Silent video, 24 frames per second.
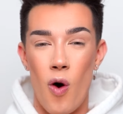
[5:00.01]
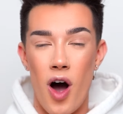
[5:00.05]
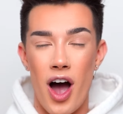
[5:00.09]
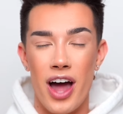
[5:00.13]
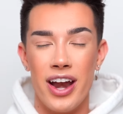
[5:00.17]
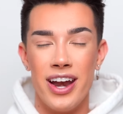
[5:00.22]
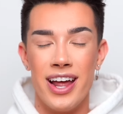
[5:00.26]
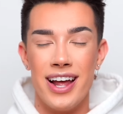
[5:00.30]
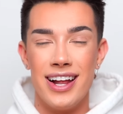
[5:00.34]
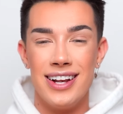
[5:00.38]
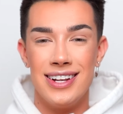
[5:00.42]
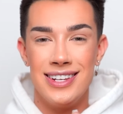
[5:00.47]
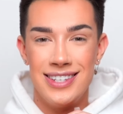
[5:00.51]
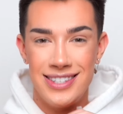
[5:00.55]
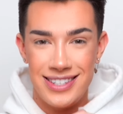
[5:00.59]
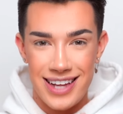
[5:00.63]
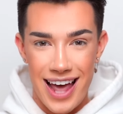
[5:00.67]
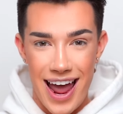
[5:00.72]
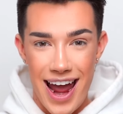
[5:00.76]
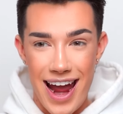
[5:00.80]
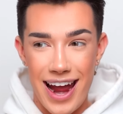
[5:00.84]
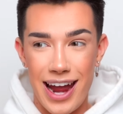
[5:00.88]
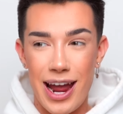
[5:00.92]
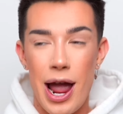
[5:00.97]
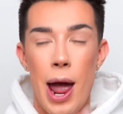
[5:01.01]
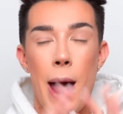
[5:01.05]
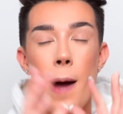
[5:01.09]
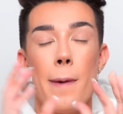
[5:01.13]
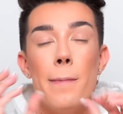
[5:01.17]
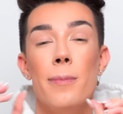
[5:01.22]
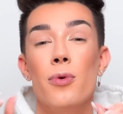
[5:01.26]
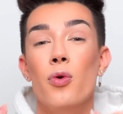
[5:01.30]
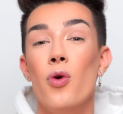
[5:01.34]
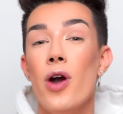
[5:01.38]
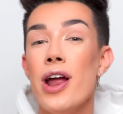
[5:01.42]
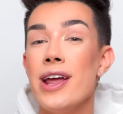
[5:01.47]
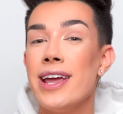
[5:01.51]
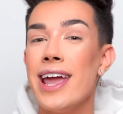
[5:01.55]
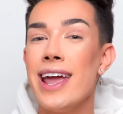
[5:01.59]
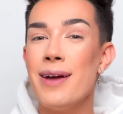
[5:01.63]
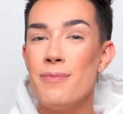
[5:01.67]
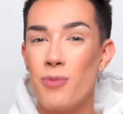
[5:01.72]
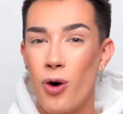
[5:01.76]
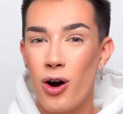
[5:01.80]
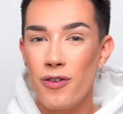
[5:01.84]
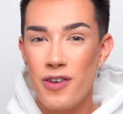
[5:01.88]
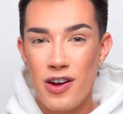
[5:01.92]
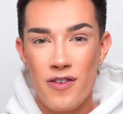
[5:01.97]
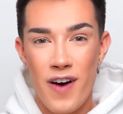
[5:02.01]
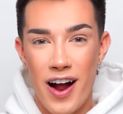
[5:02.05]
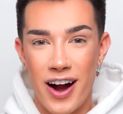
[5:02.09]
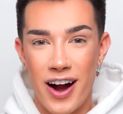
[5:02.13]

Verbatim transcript: one day, breaking Morphe